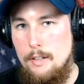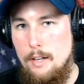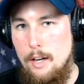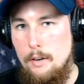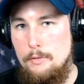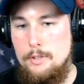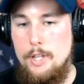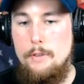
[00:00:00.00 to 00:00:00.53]

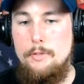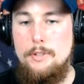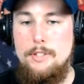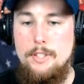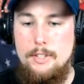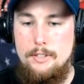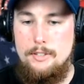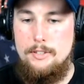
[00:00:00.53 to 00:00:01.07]
of
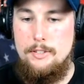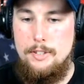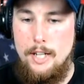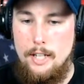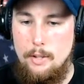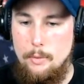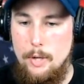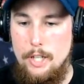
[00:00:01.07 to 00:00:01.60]
Jefferson's
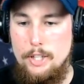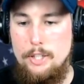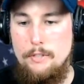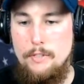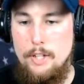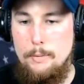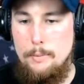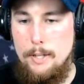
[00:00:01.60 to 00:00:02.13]
Declaration
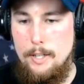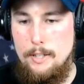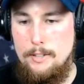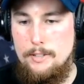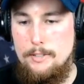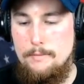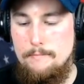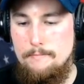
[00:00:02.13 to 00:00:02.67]
of
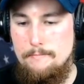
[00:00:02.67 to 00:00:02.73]
Independence.